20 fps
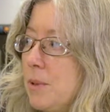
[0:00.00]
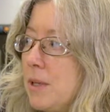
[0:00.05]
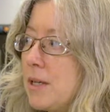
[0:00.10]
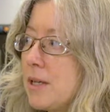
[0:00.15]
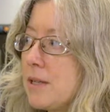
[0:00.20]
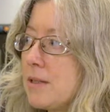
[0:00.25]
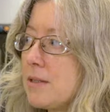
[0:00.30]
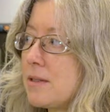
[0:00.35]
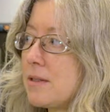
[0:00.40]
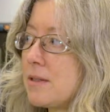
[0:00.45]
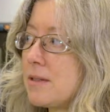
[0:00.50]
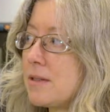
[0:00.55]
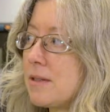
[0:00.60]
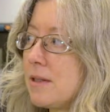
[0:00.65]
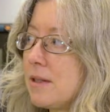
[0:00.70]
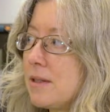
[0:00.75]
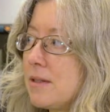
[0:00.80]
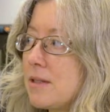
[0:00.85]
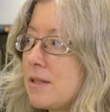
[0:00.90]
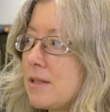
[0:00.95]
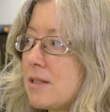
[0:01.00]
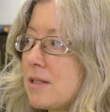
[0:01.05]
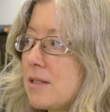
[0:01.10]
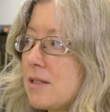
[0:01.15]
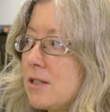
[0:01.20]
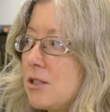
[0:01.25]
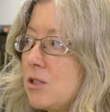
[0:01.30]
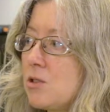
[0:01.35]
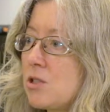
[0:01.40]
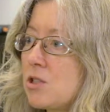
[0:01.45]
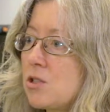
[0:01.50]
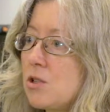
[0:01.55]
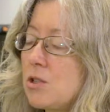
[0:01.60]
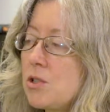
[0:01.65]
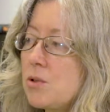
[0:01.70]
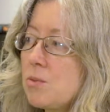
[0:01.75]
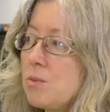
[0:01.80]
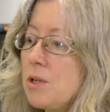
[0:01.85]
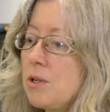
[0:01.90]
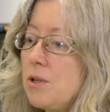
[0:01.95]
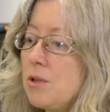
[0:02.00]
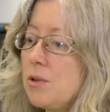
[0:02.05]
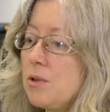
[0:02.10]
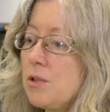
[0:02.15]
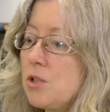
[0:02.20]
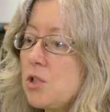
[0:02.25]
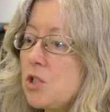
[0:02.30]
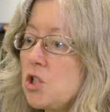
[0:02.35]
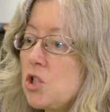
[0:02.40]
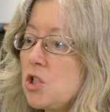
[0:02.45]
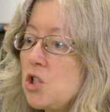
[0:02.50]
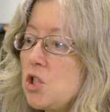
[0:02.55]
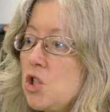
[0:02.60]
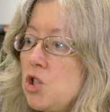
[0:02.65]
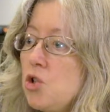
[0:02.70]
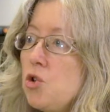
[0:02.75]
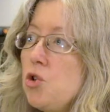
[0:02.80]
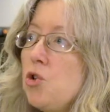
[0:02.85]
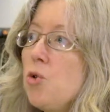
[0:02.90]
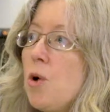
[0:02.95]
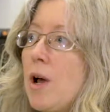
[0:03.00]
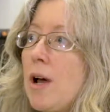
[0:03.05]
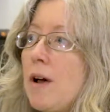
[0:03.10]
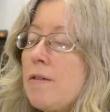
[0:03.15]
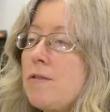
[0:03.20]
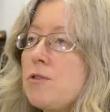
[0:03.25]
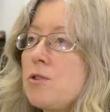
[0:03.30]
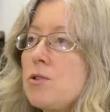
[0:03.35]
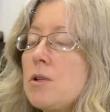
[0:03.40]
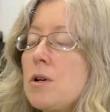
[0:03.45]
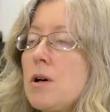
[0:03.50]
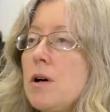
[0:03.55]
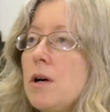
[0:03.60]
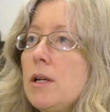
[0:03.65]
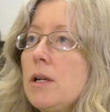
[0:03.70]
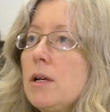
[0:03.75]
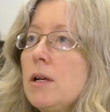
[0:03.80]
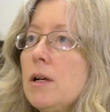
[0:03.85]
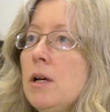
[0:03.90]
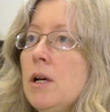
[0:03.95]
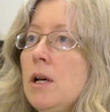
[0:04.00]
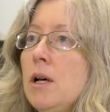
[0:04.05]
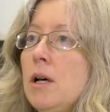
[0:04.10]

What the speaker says: Because you start to wonder, do you have to kind of